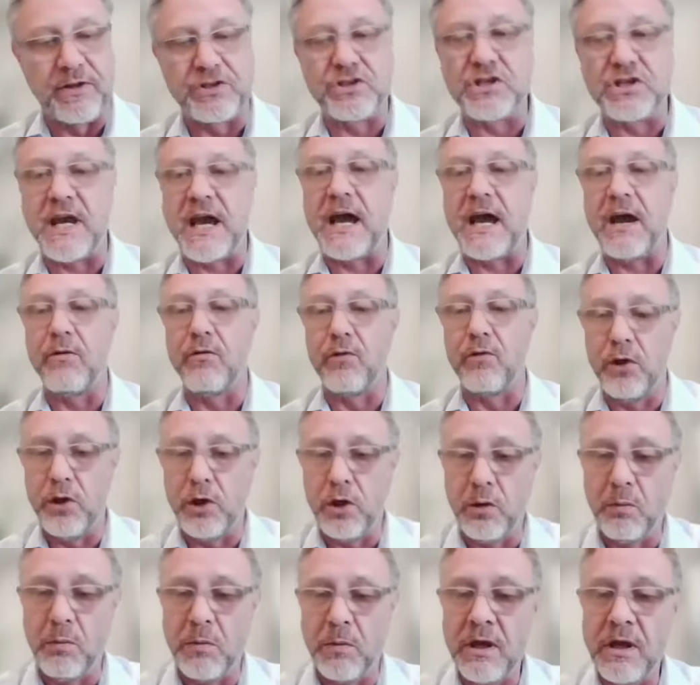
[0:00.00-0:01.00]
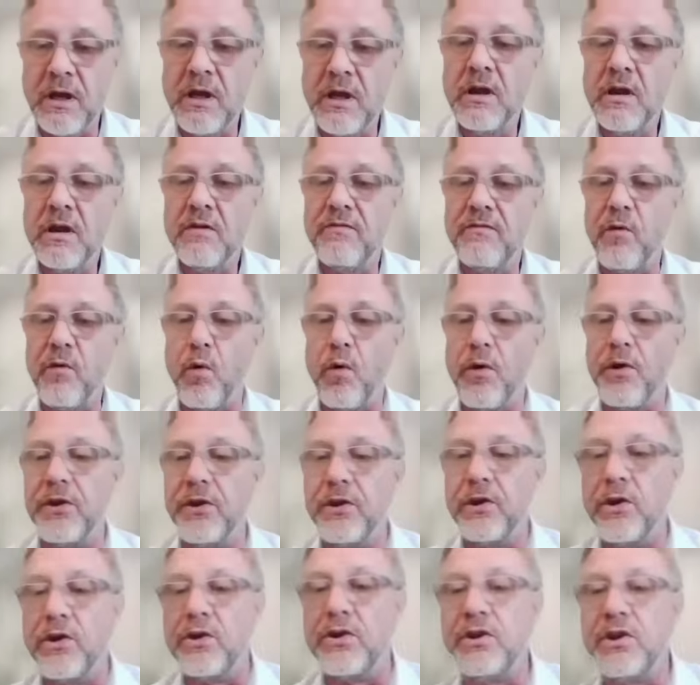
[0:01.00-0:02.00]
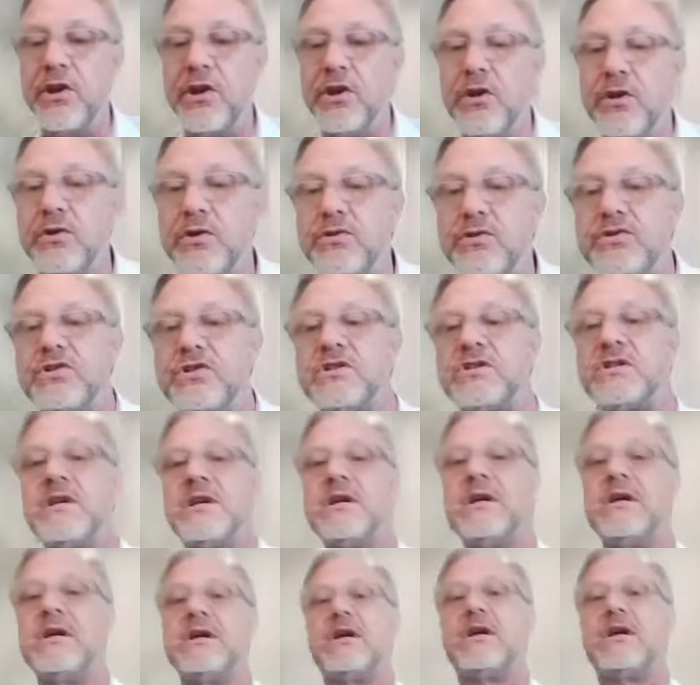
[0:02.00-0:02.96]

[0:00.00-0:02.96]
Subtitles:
the chat room for your use.